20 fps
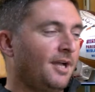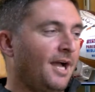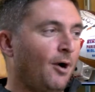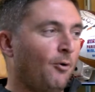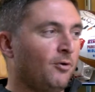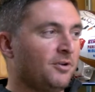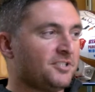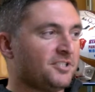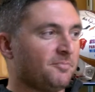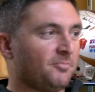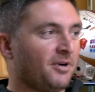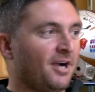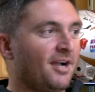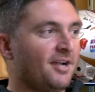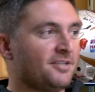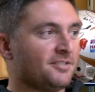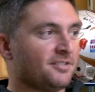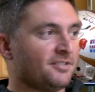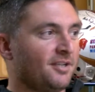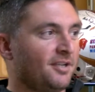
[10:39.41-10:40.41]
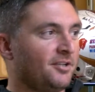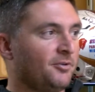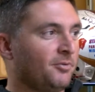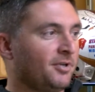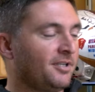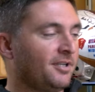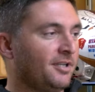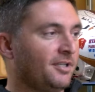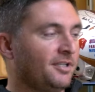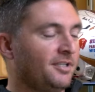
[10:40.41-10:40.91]
I wasn't surprised because I know
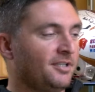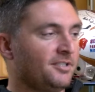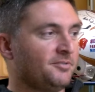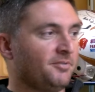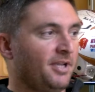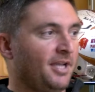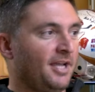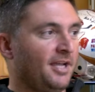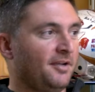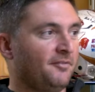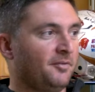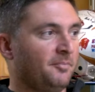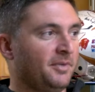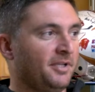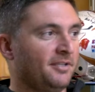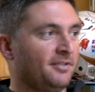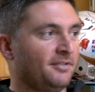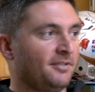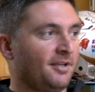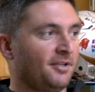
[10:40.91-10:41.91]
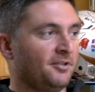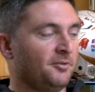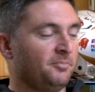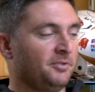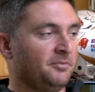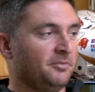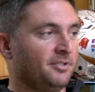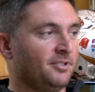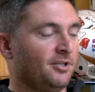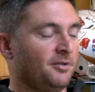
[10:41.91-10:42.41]
what kind of kids we have. I mean, I know
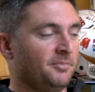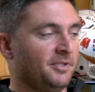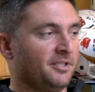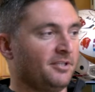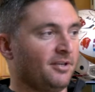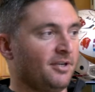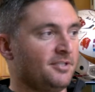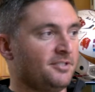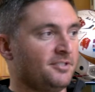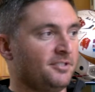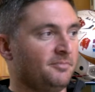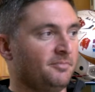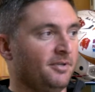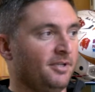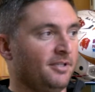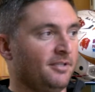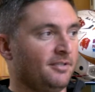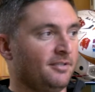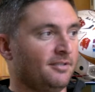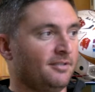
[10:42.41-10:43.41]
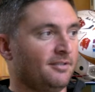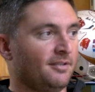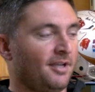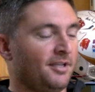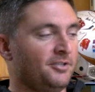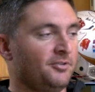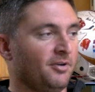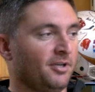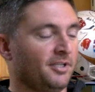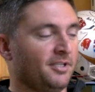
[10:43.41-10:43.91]
people call me crazy, but I
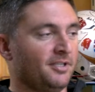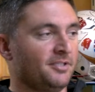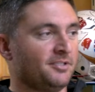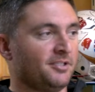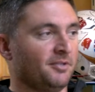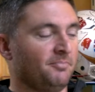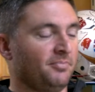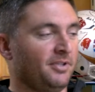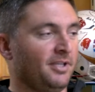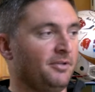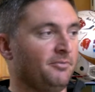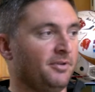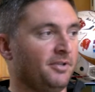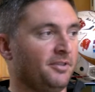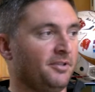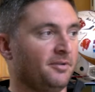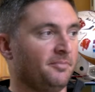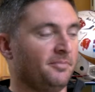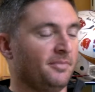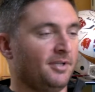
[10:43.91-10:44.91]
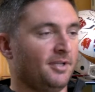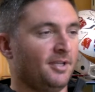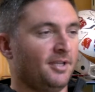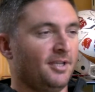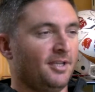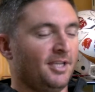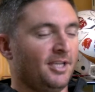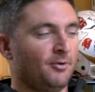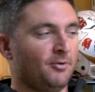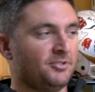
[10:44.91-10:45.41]
knew our kids could play with them.
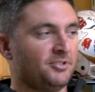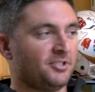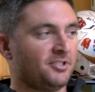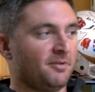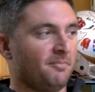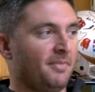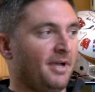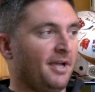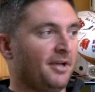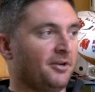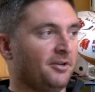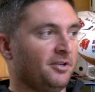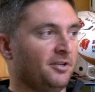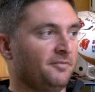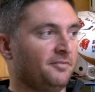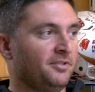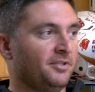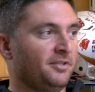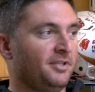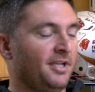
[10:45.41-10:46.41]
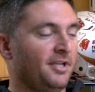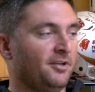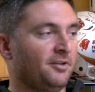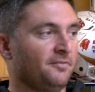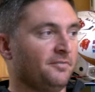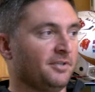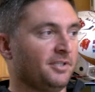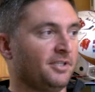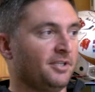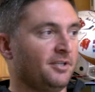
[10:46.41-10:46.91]
It was just a matter of could they
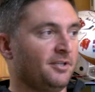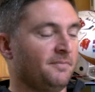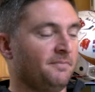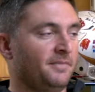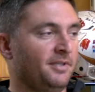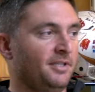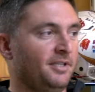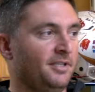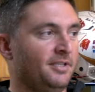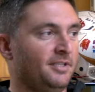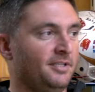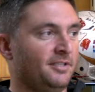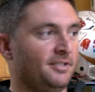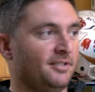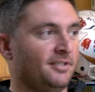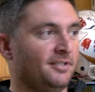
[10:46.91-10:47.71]
overcome the